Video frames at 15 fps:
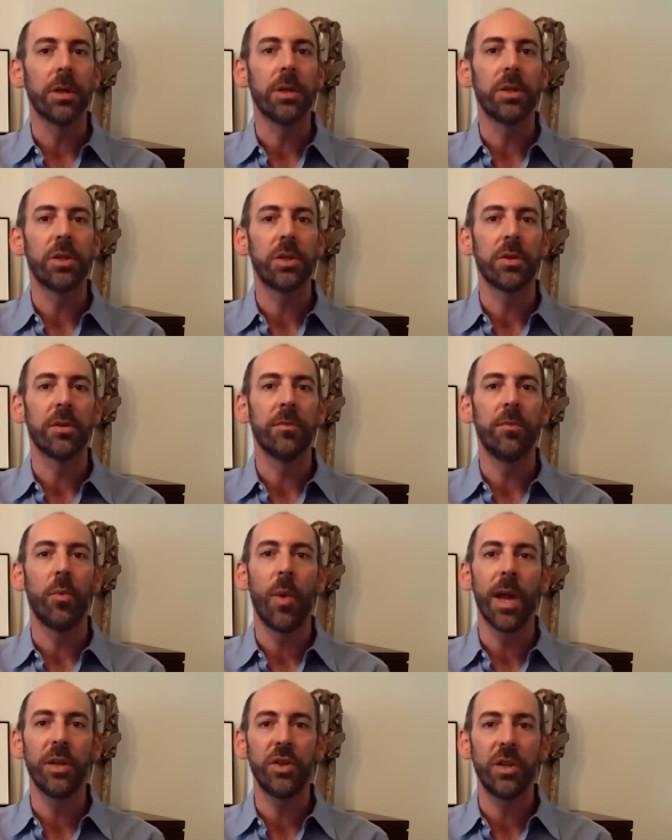It's sort of
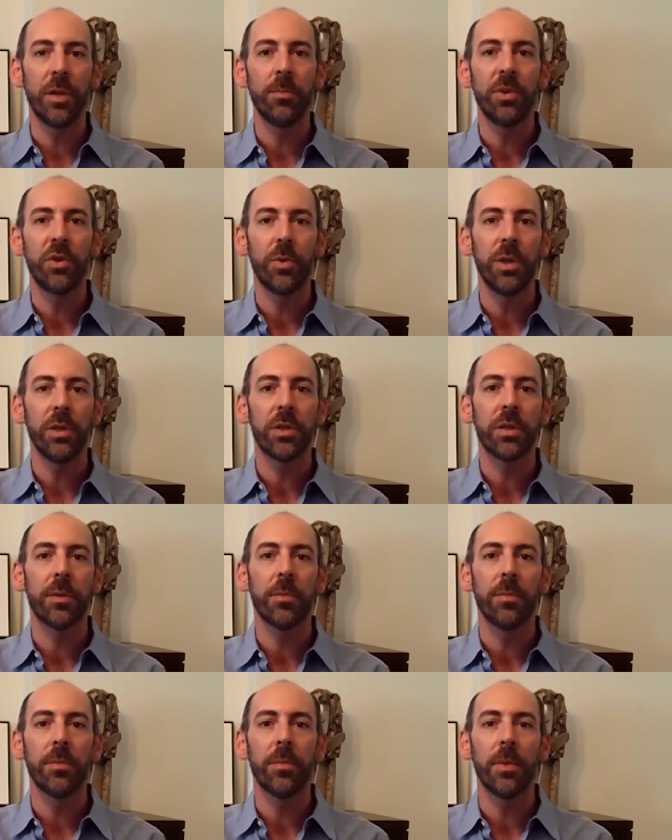wedged in between
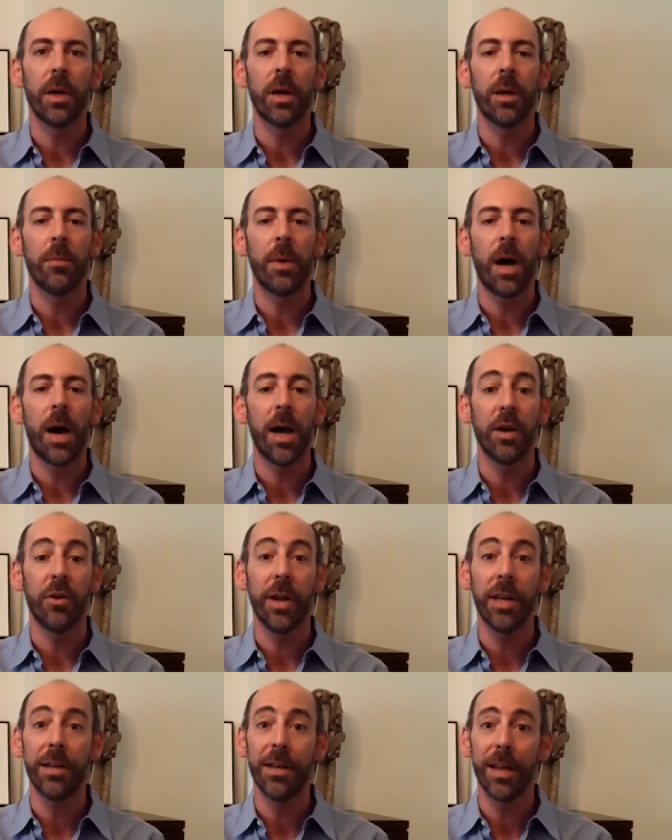some um,
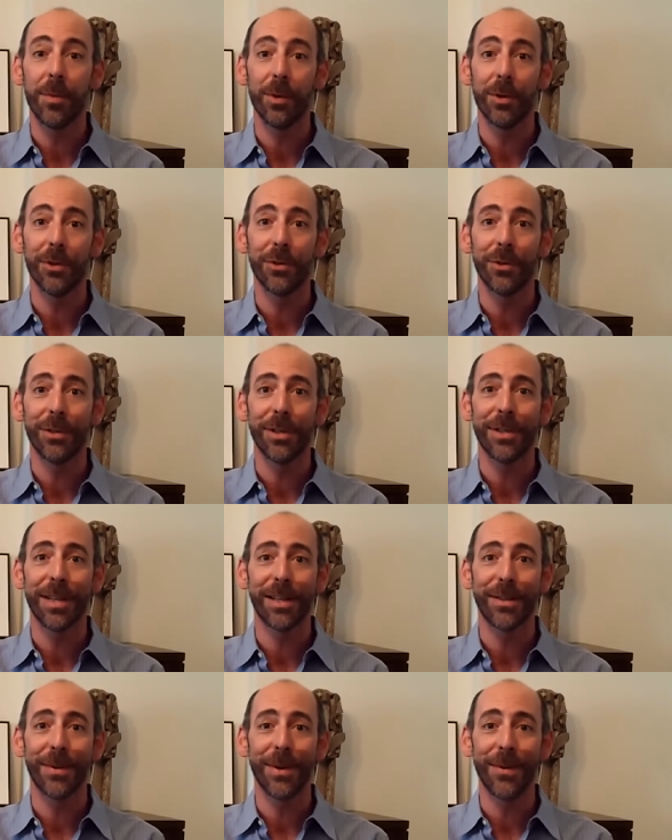higher end neighborhoods, or at least
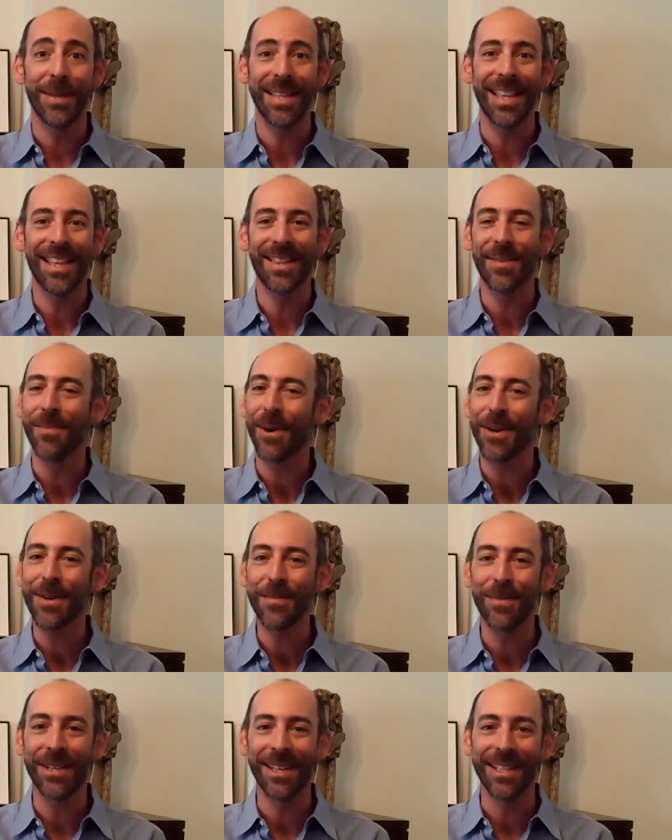that's the way we think the
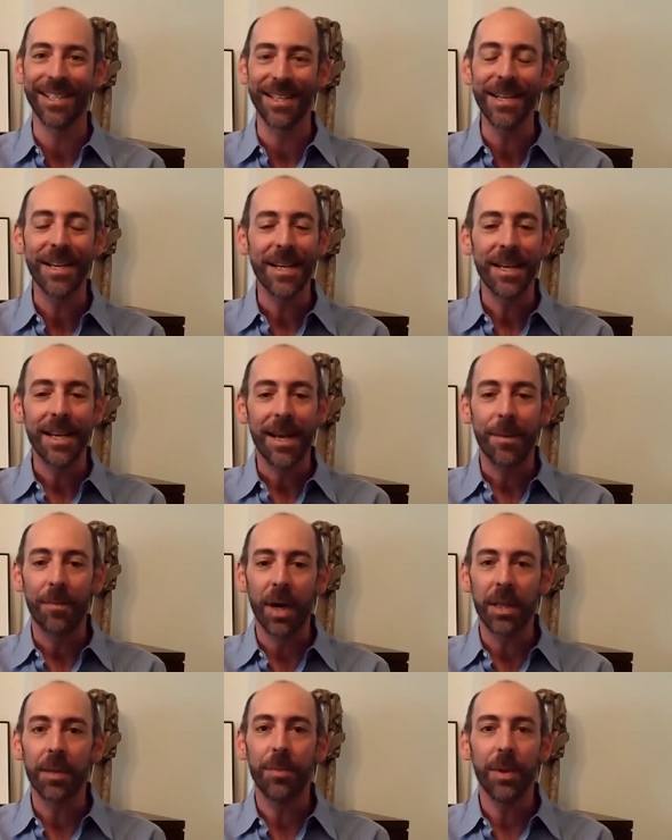market plays it.
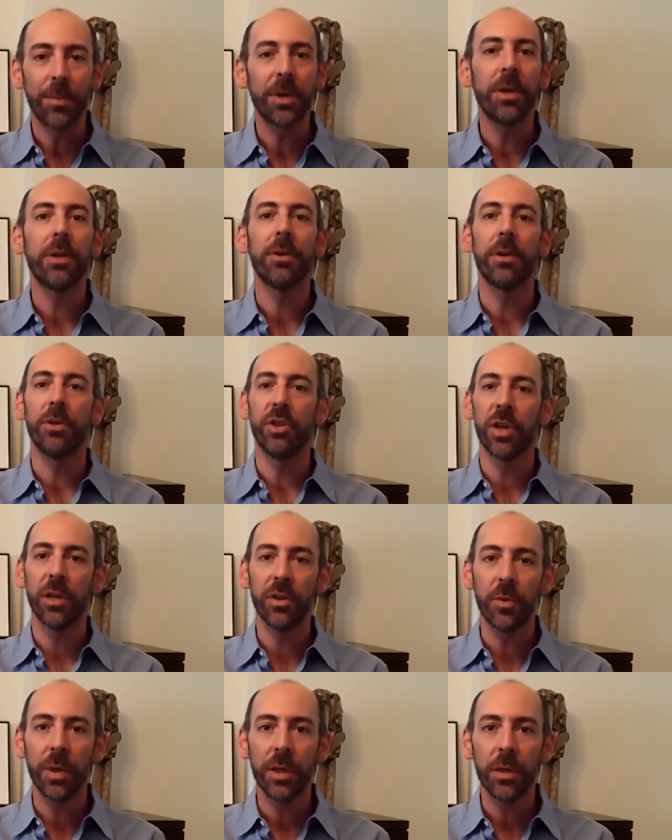But the people here are
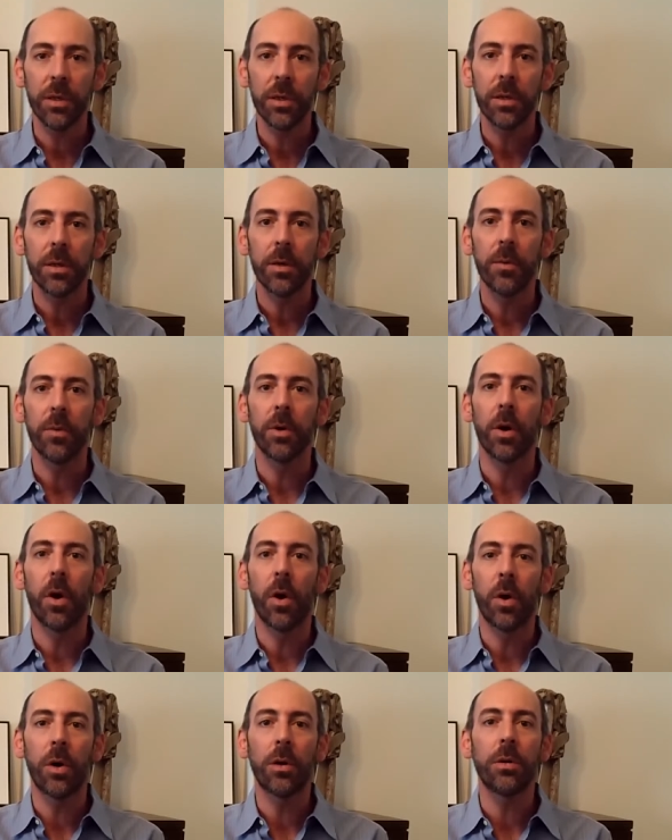genuine. We're
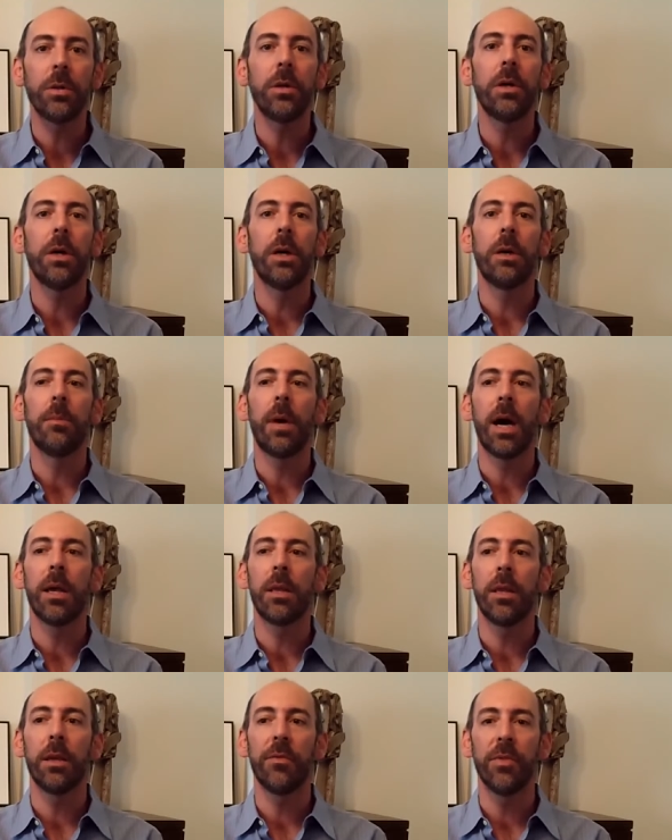all, um,
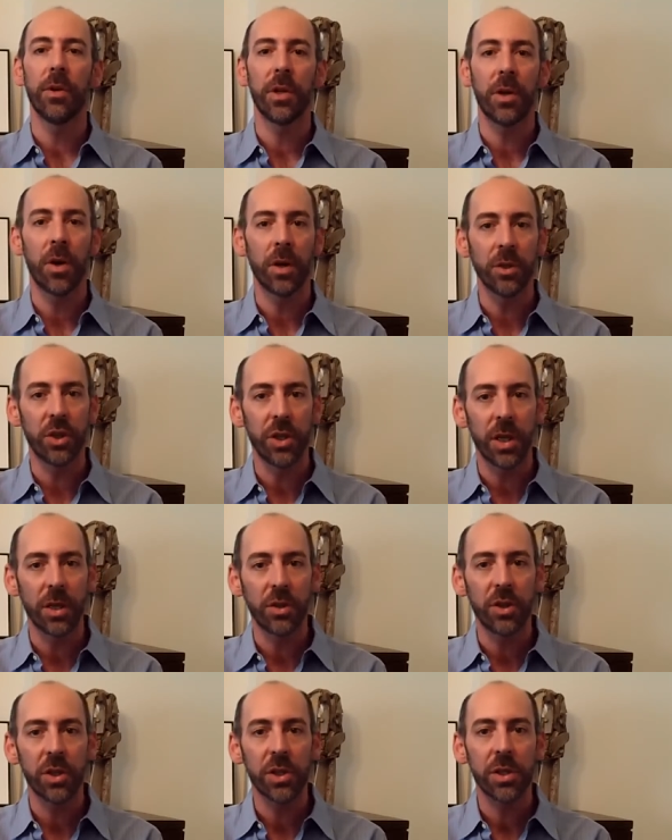I think, very
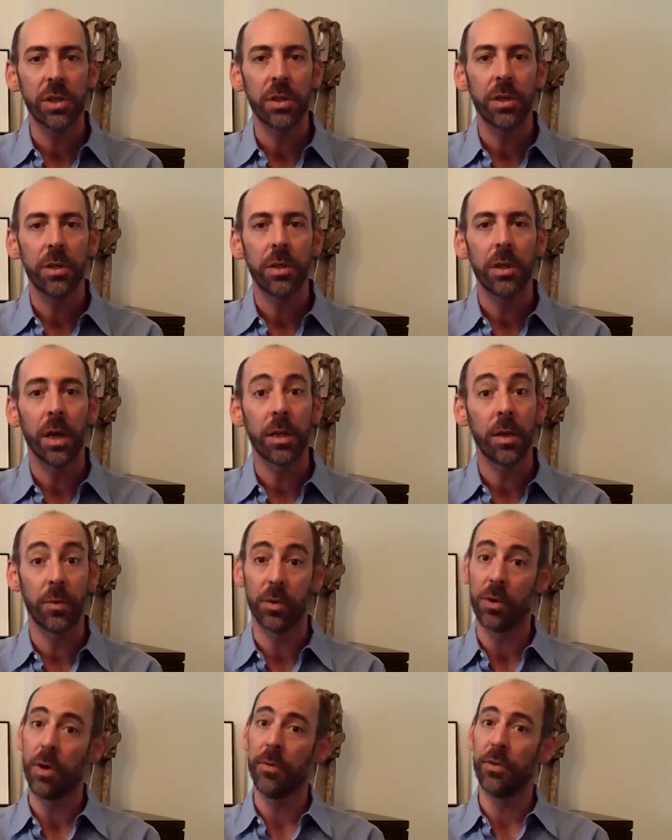conscientious. I
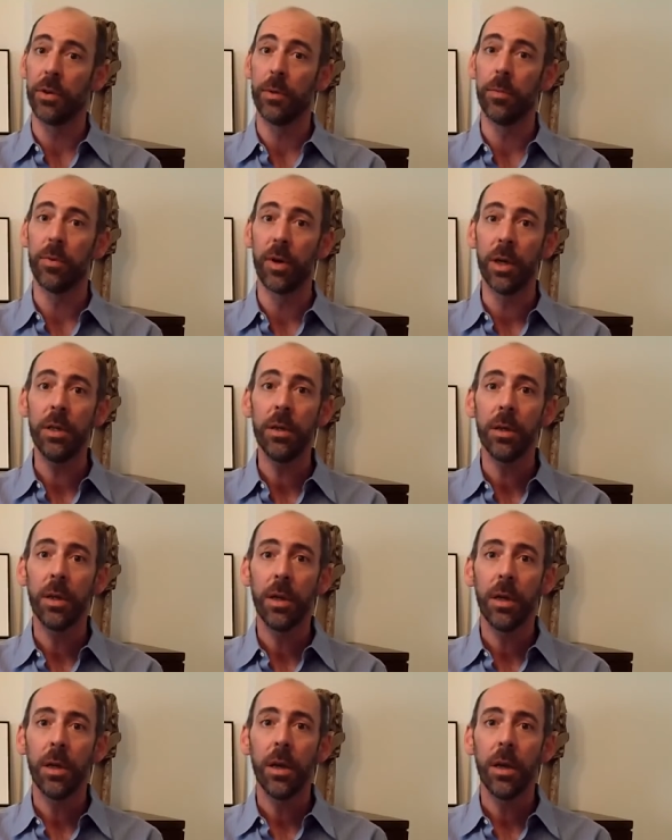think we're all very bright.